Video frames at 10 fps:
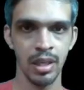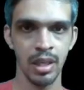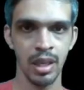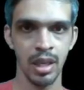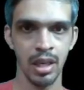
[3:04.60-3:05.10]

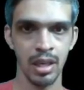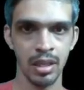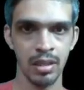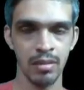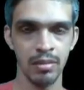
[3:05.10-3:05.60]
and
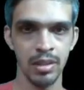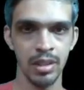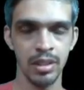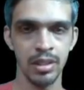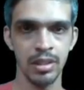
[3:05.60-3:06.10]
R,
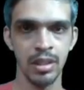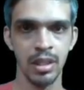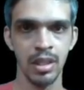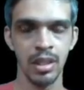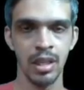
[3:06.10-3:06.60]
which is
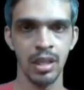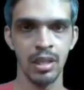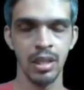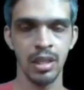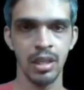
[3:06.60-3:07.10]

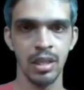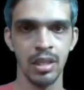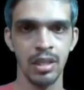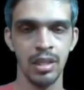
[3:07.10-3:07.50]
at the